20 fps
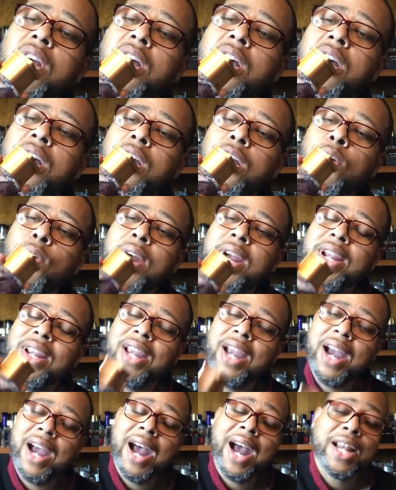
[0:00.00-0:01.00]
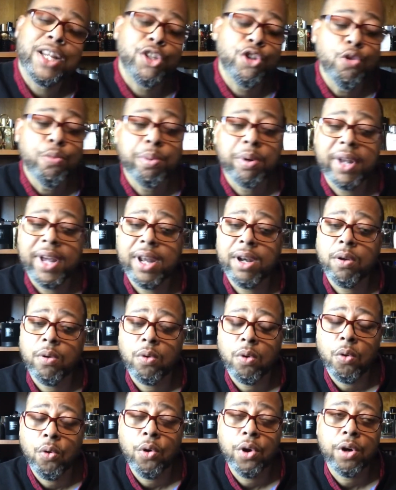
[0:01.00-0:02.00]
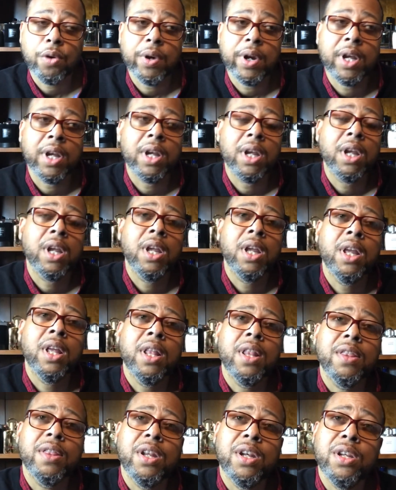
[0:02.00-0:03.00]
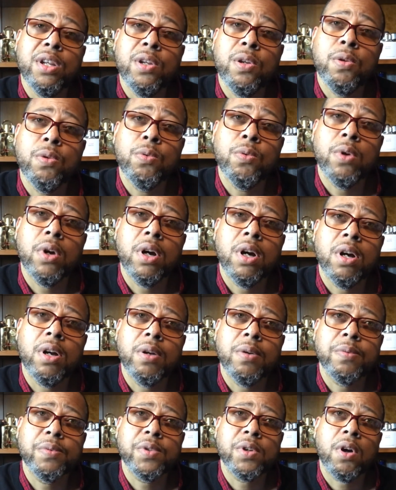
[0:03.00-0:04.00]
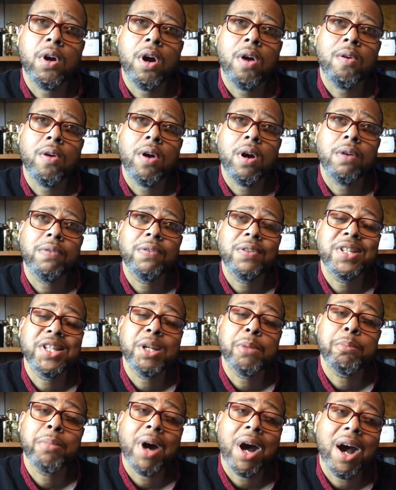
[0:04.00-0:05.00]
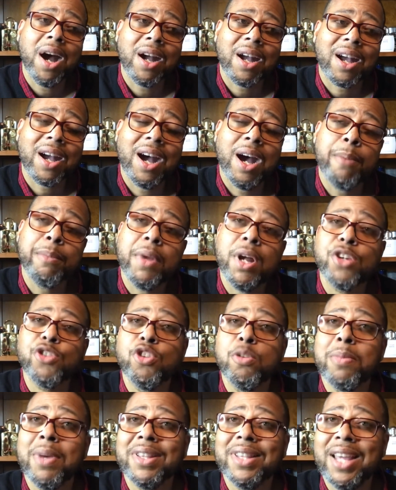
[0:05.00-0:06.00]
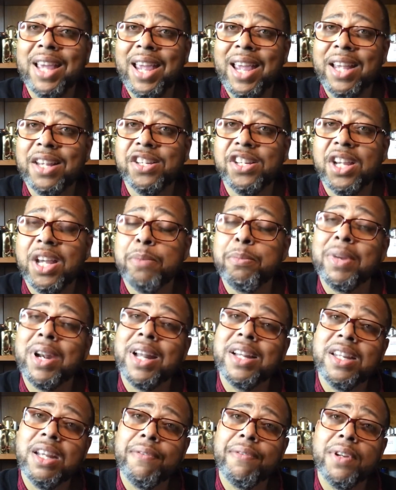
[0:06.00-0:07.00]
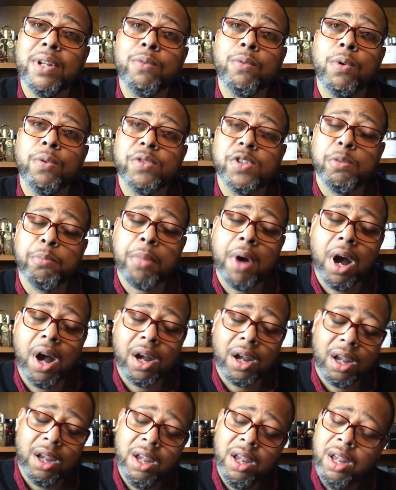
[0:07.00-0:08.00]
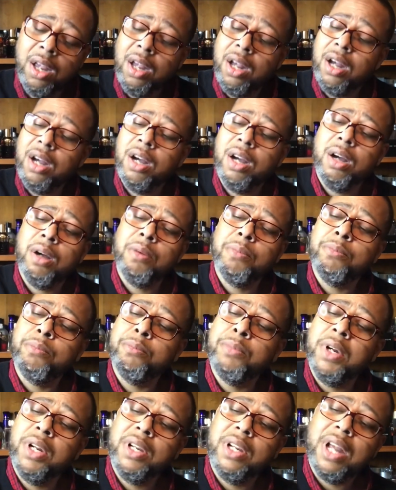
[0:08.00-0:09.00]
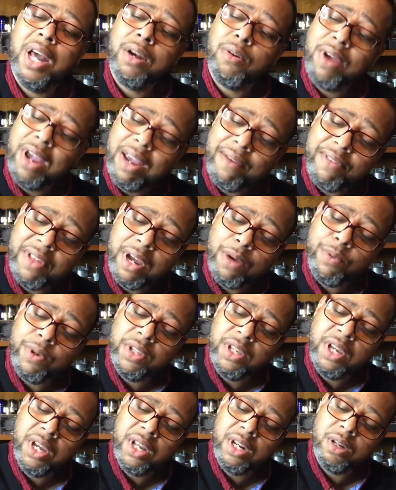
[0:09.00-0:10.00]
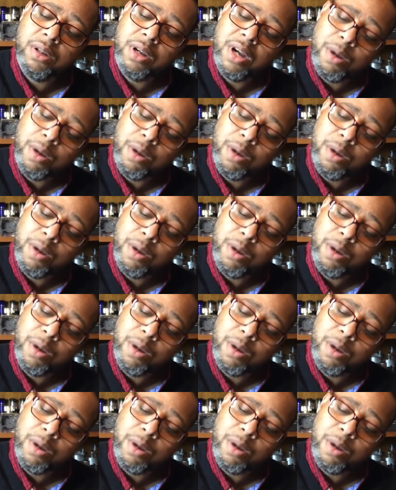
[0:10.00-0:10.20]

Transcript: Uh, great guy. I do plan on ordering the new uh, Zaharoff Tabak. I'm not sure about the X yet, but I definitely want Tabak. Um, but I don't have that one yet.